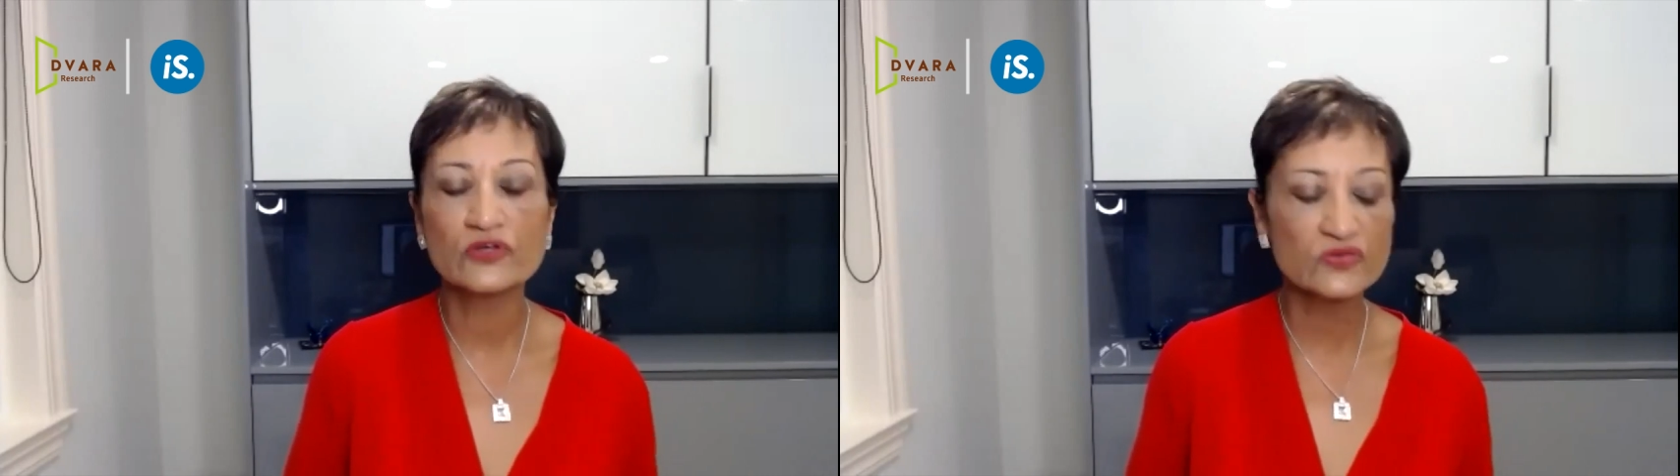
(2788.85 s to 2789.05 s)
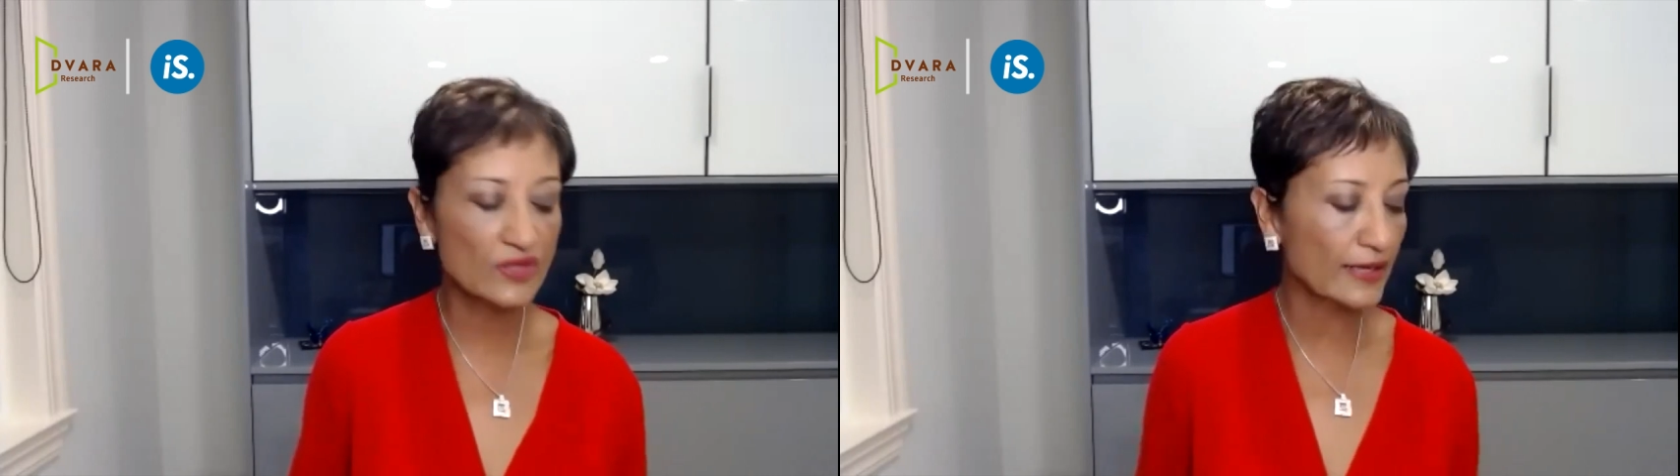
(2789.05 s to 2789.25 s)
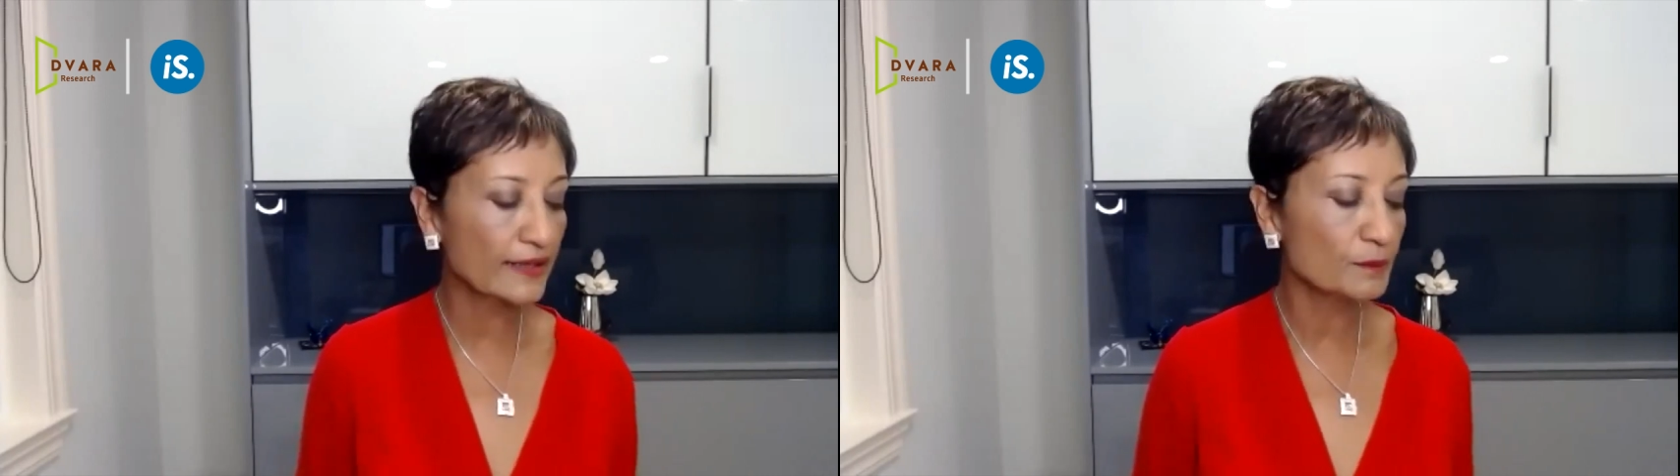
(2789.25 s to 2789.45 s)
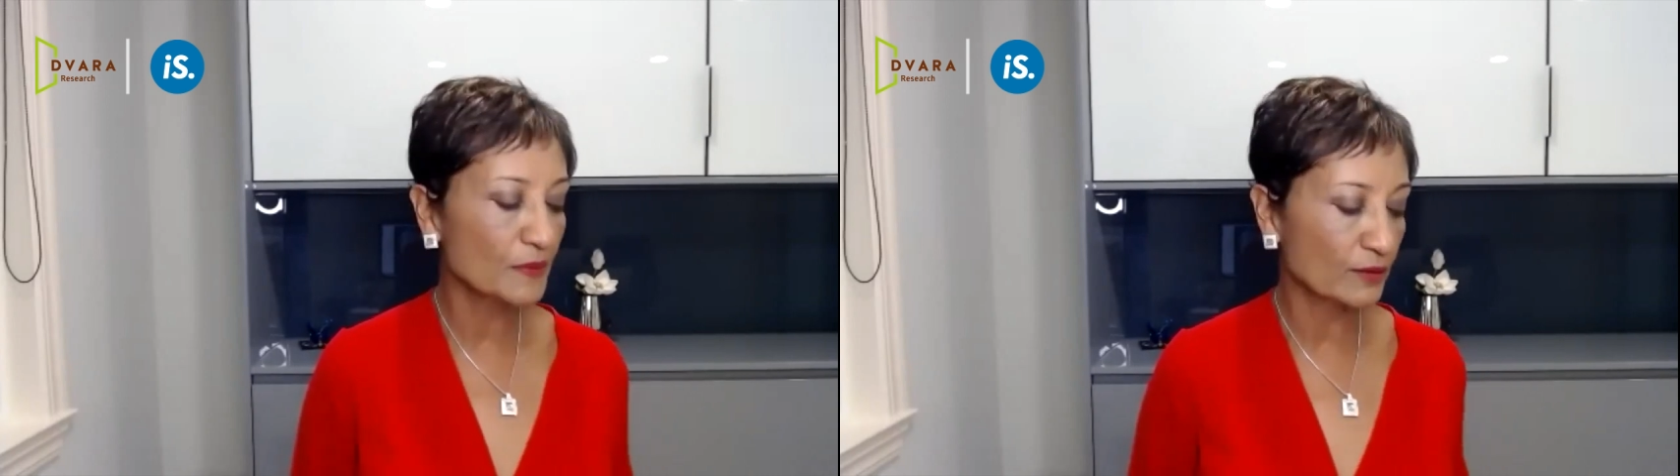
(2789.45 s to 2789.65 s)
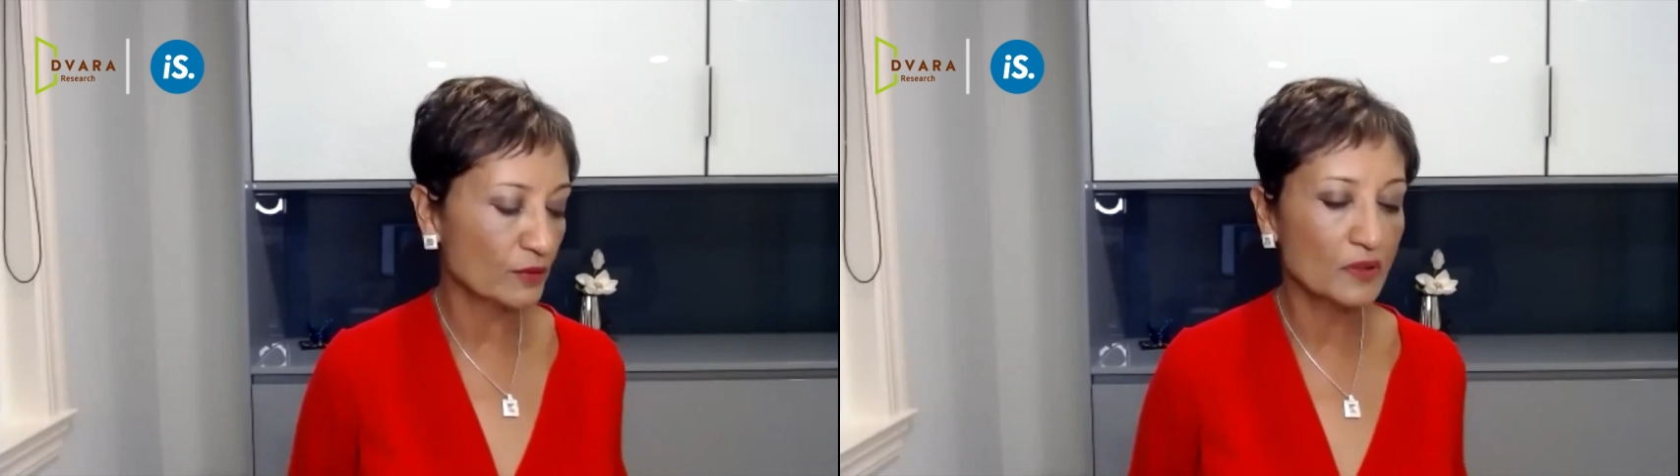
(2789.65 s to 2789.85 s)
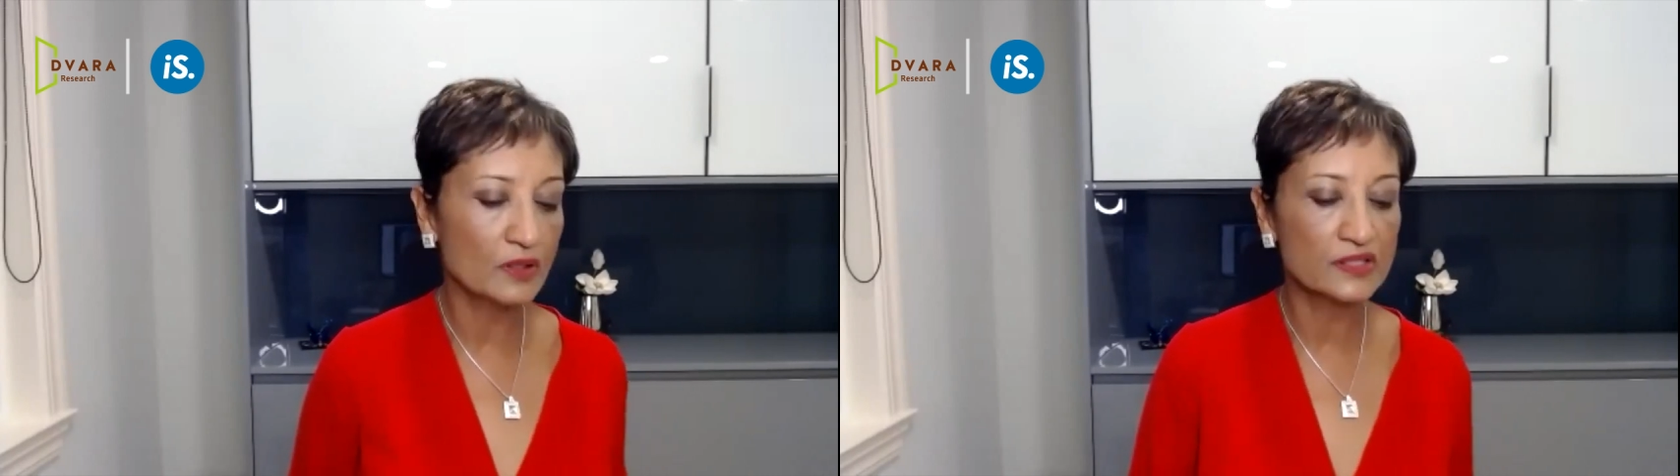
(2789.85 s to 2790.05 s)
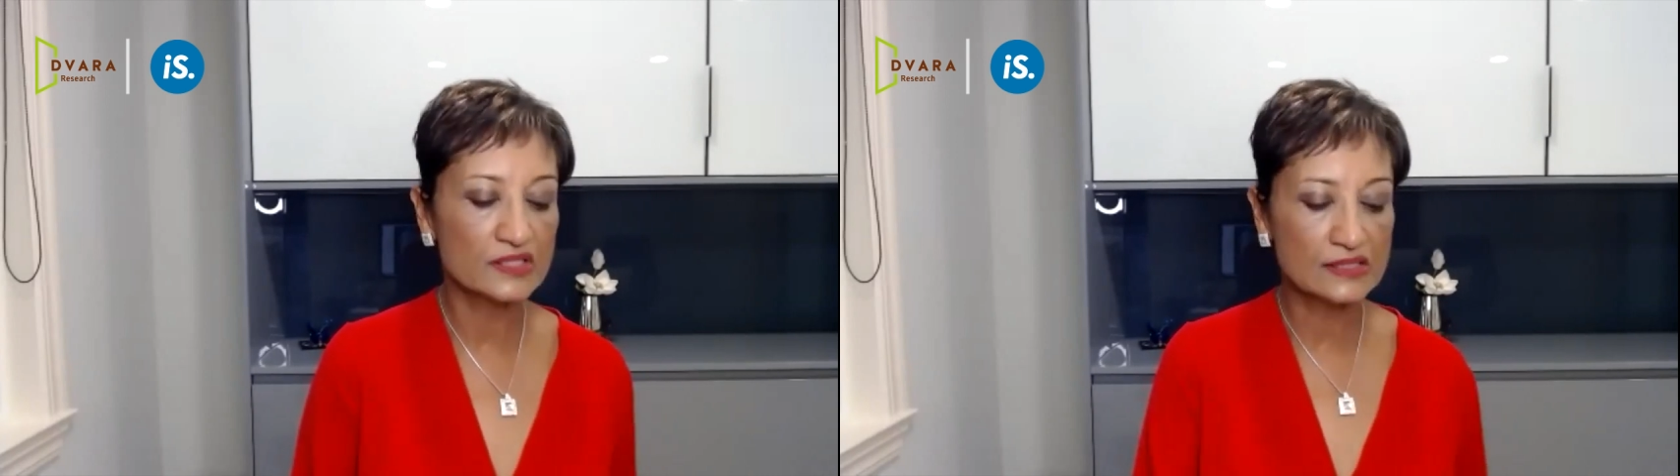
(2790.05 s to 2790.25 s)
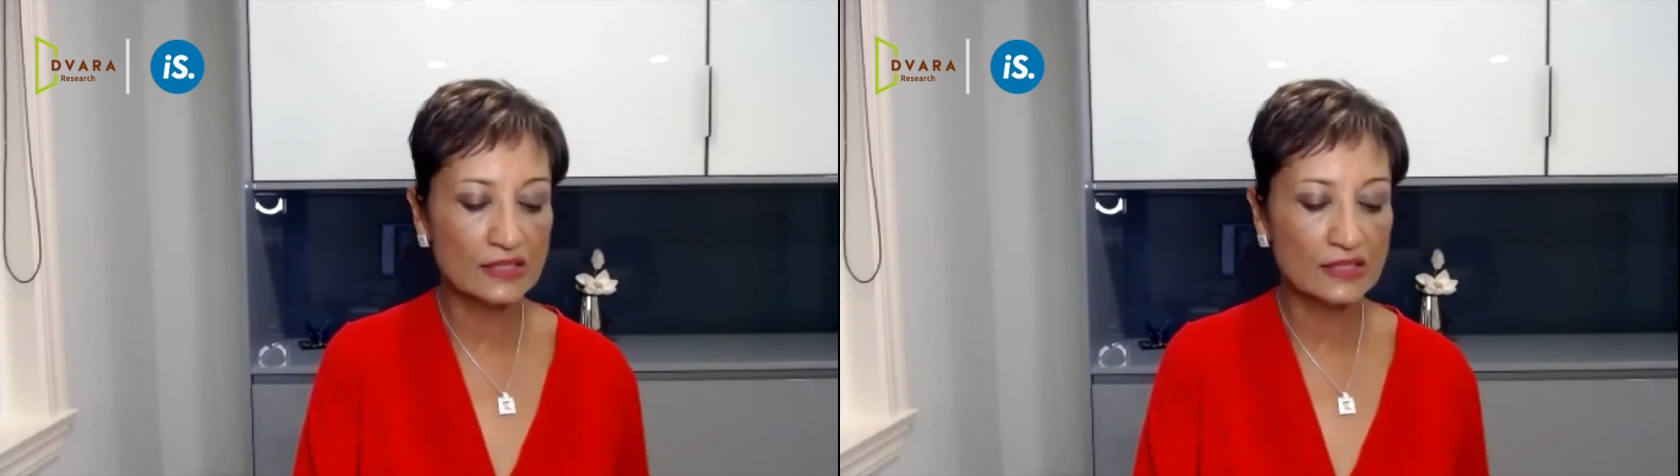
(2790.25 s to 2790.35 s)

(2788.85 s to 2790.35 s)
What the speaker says: to end my remarks,